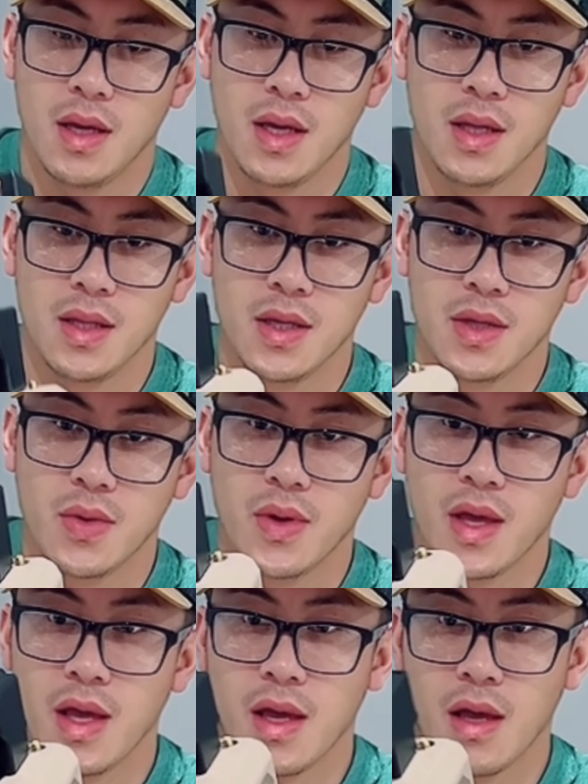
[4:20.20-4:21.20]
and then you
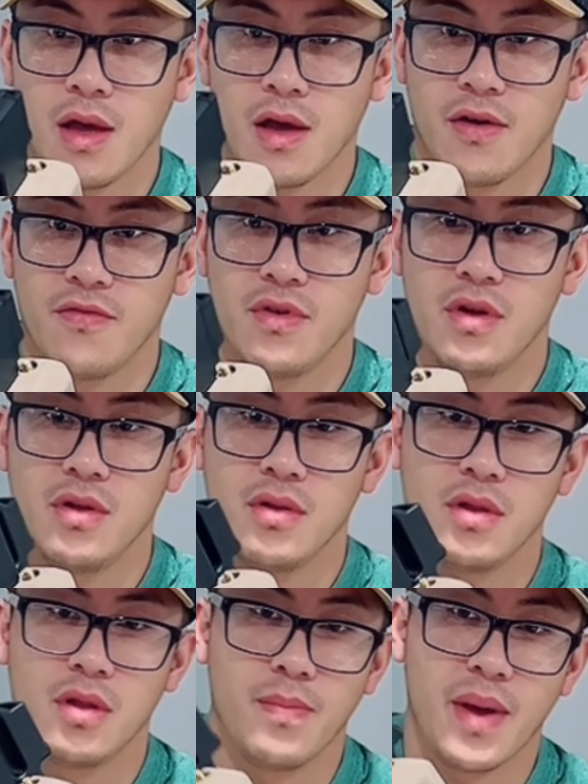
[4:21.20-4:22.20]
have
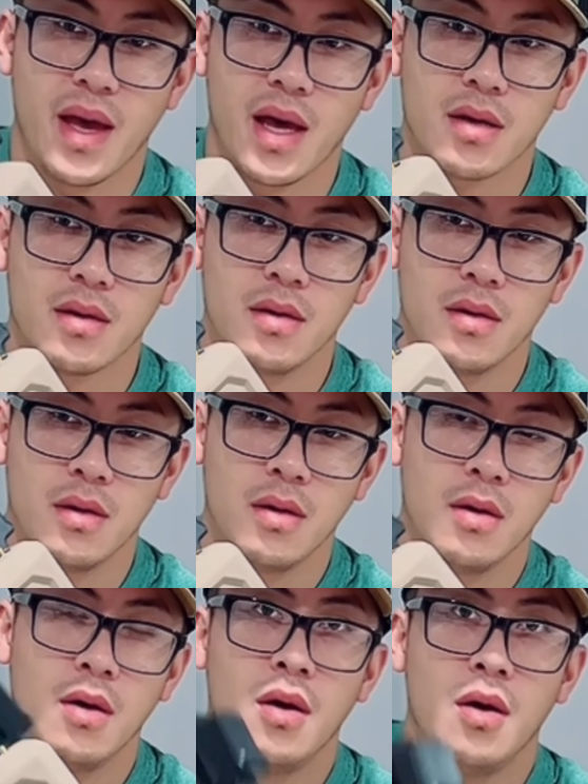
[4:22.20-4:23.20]
the back
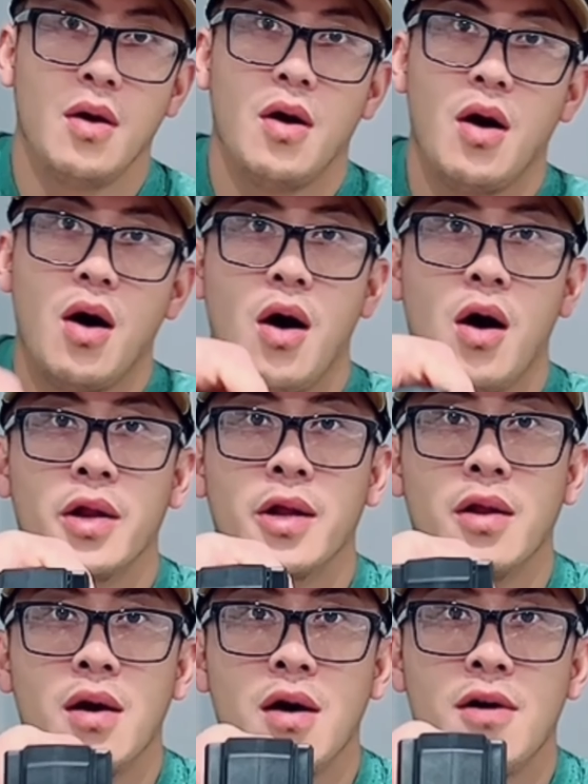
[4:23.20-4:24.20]
on
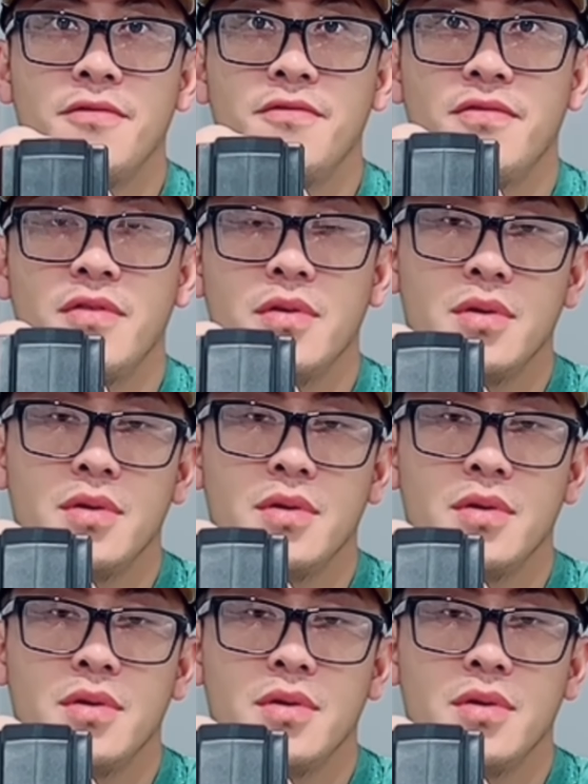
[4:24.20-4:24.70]
and off.